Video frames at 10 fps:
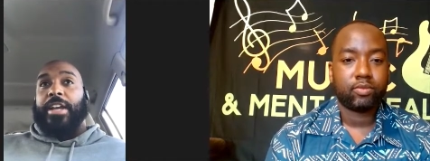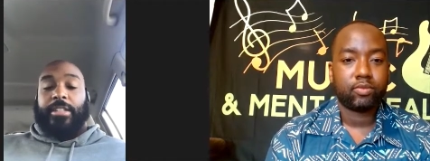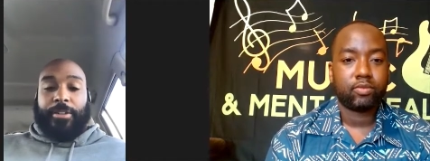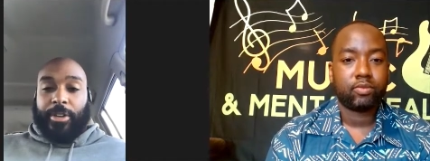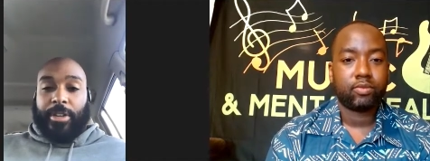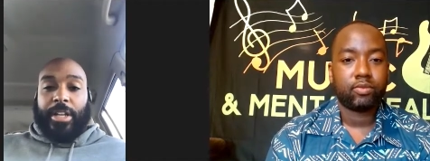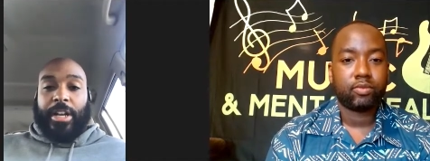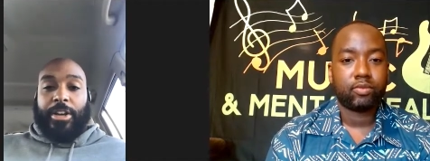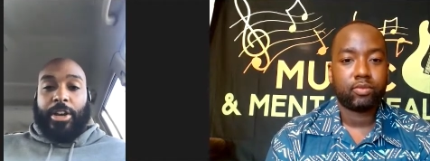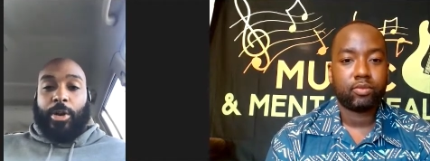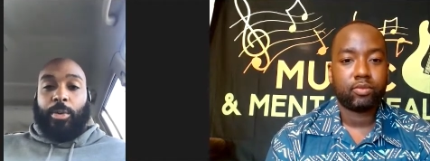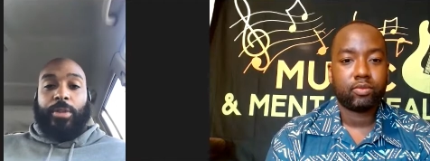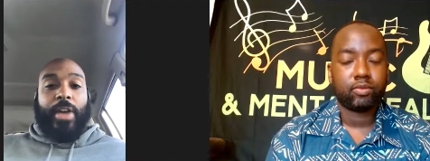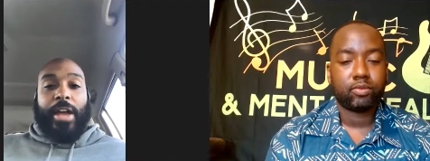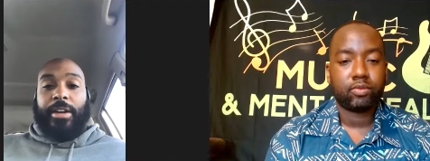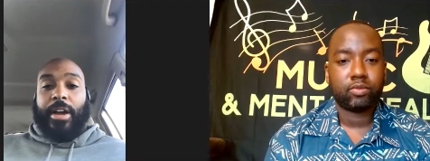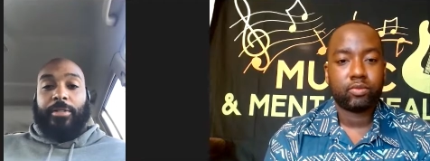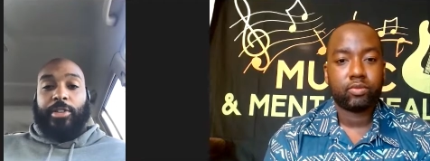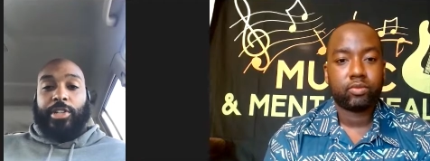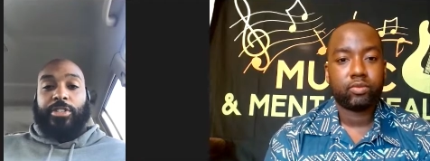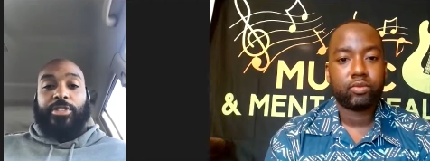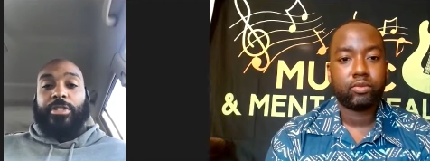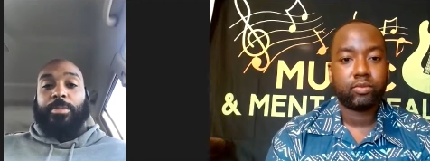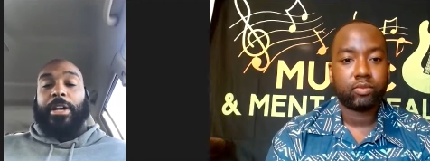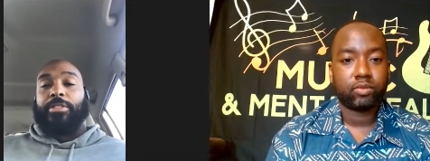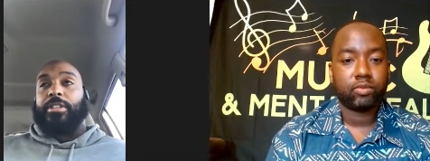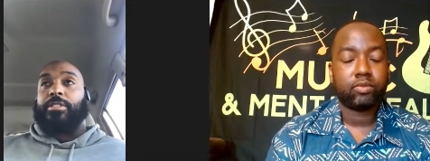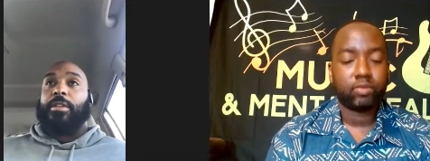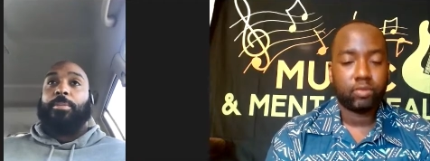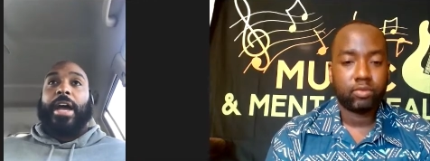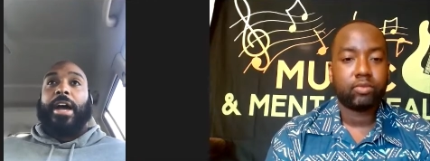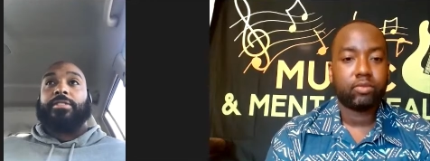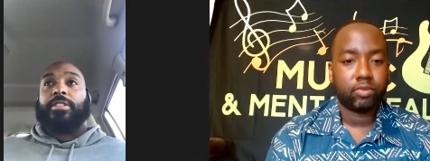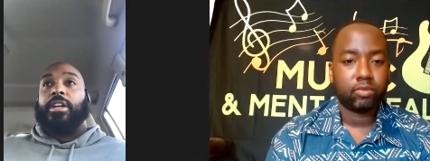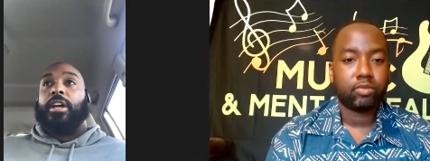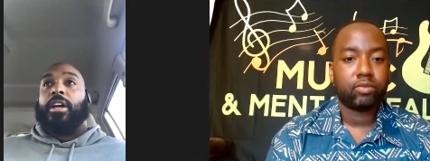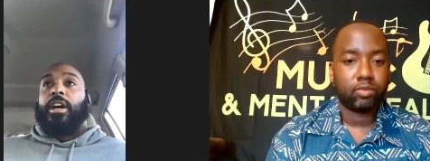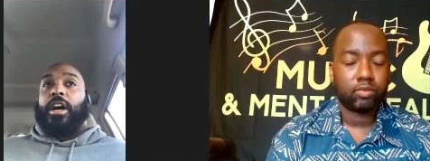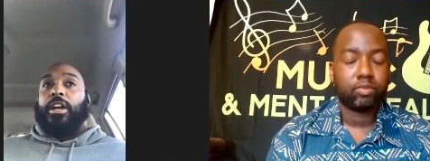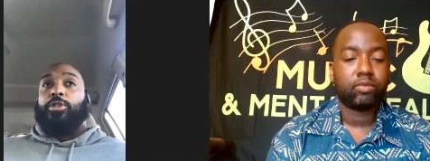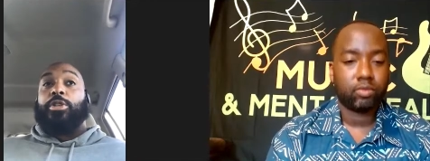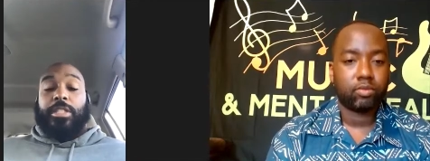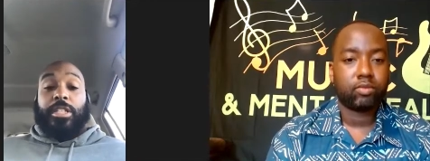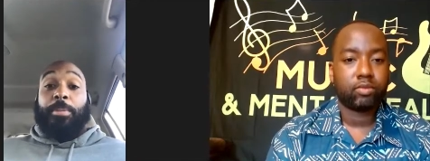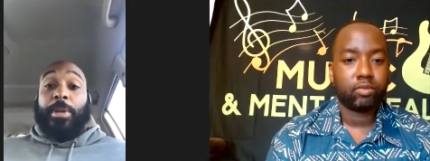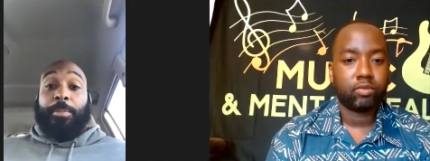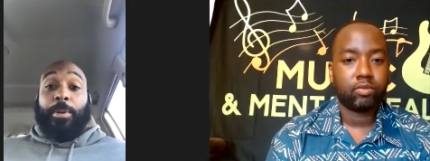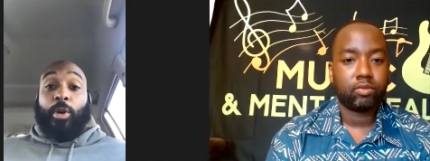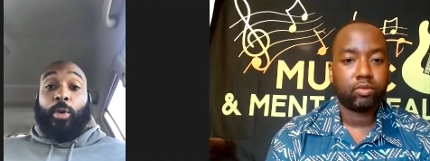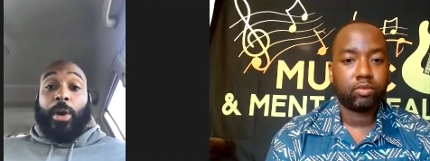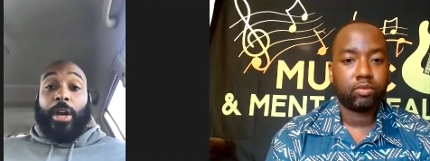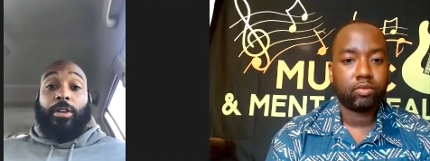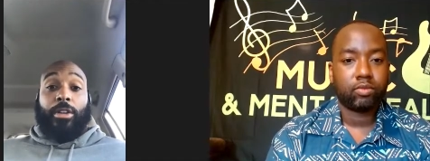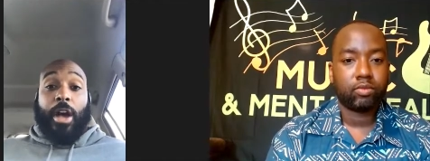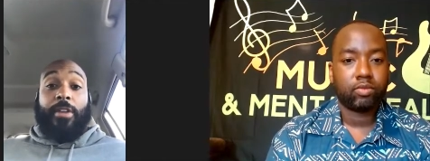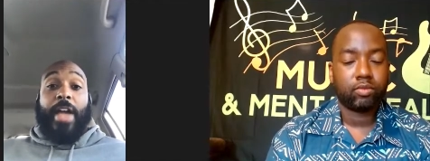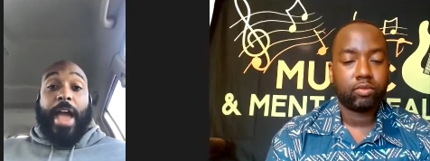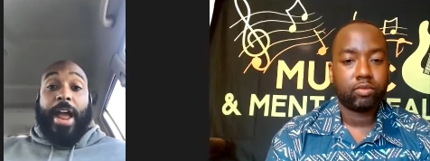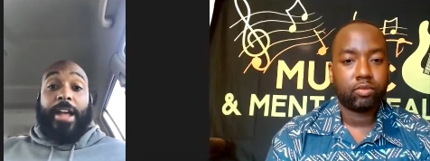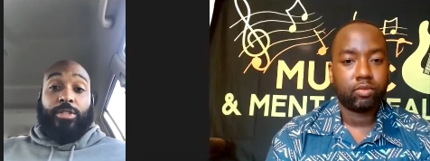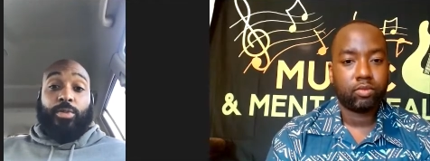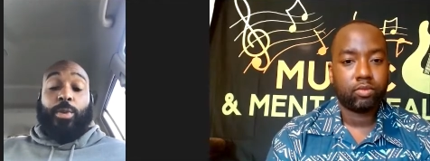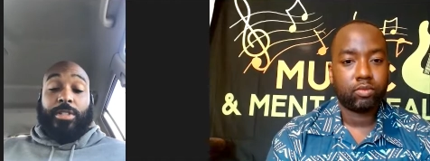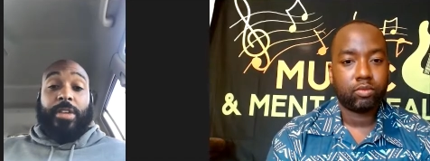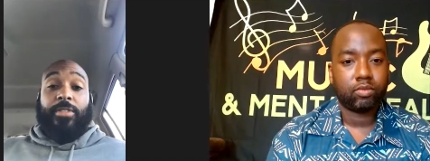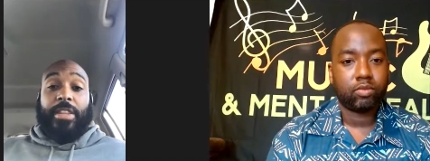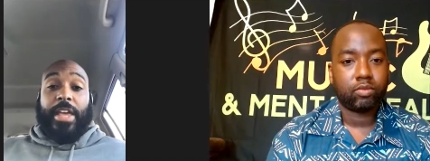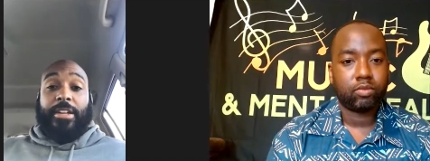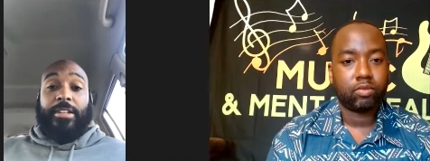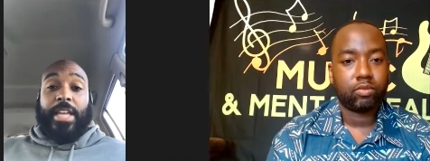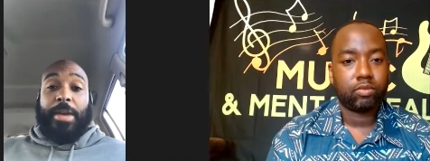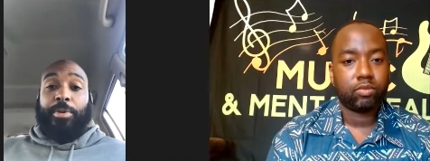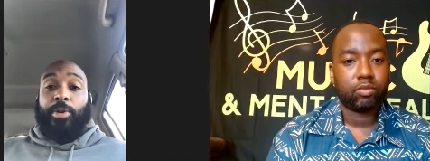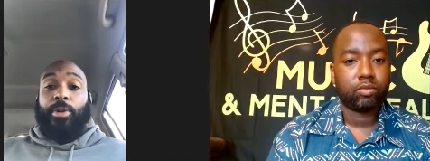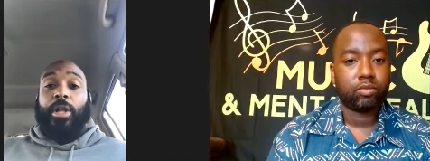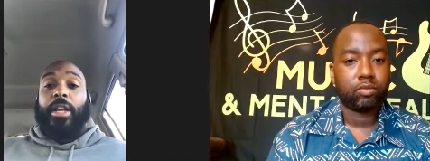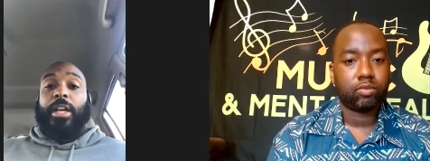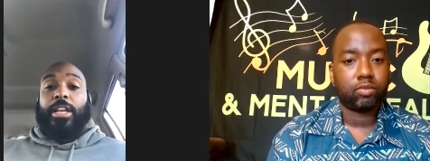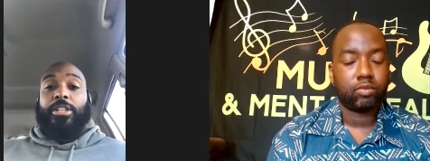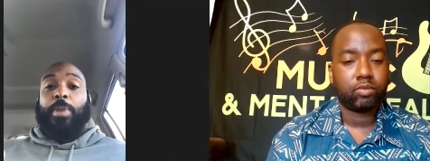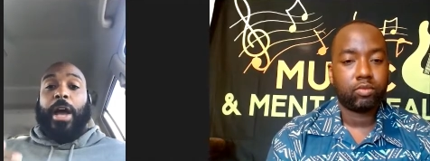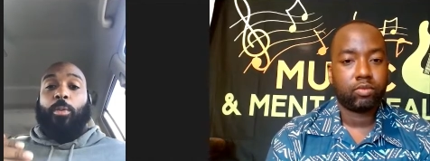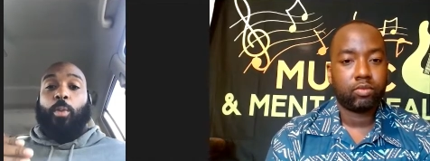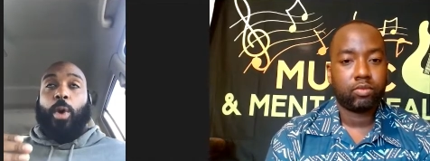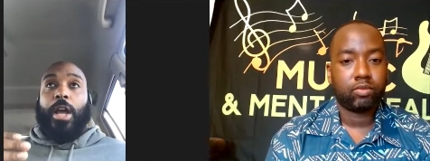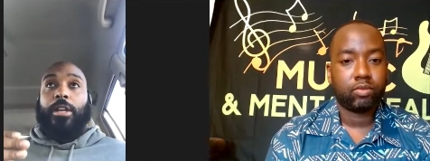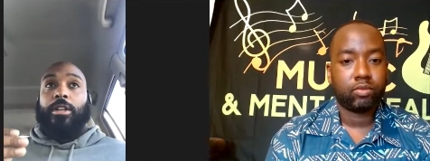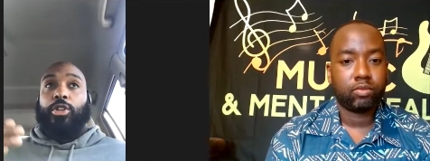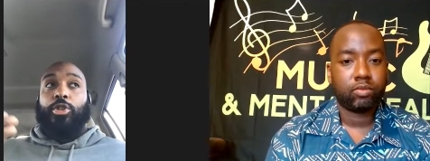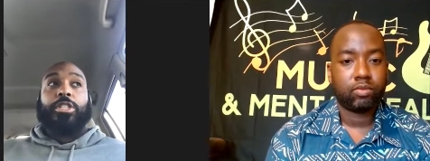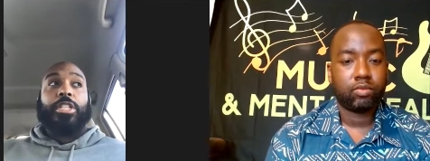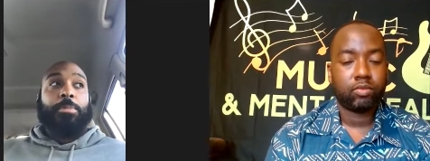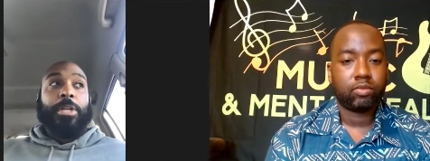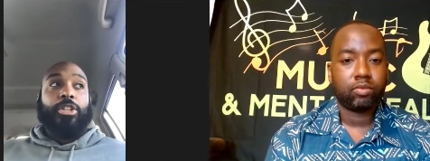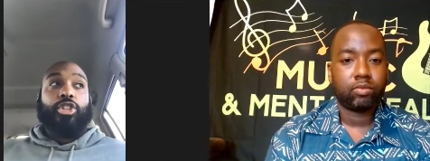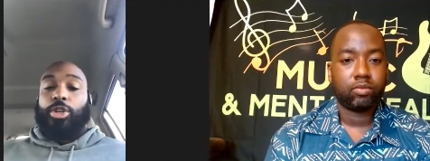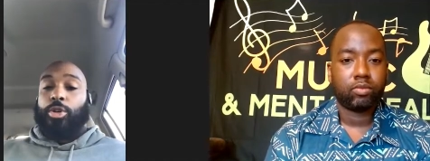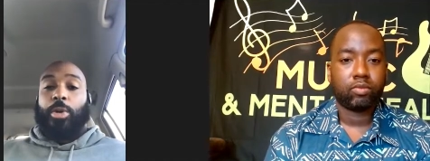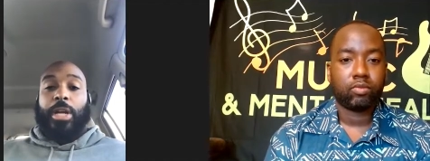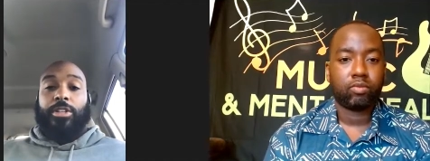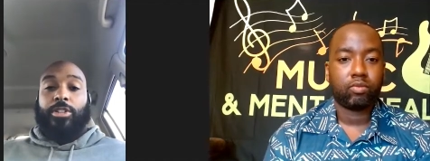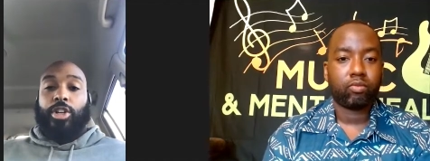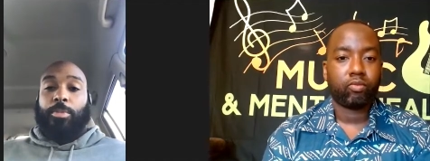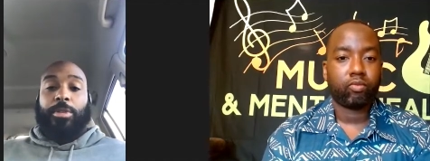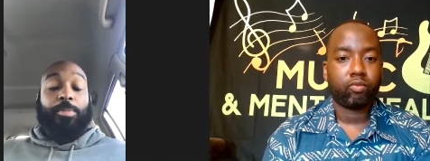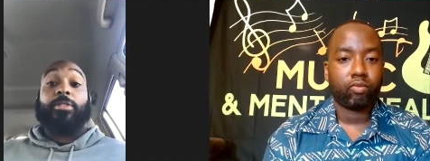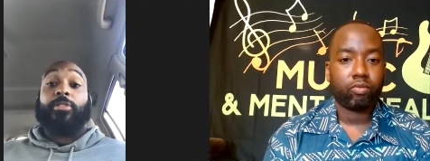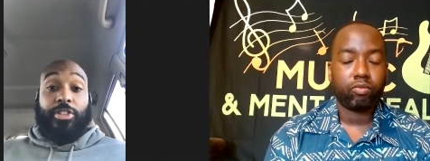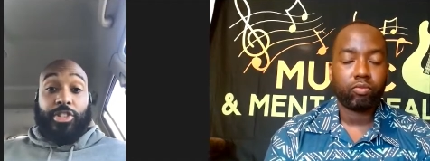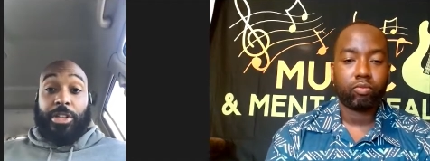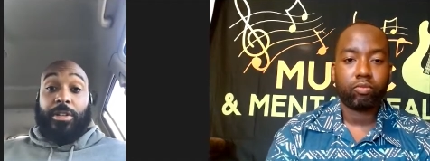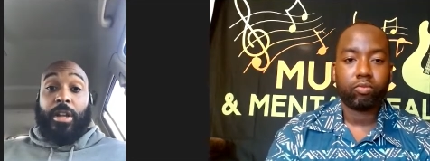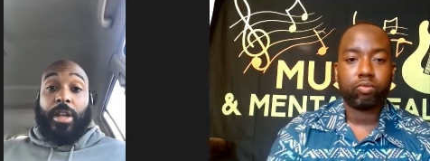Speaker 1: it differently. And I know we've had conversations about this in the past. Uh, you could see people where love, as was given in that example, is by what you see me do in terms of provision.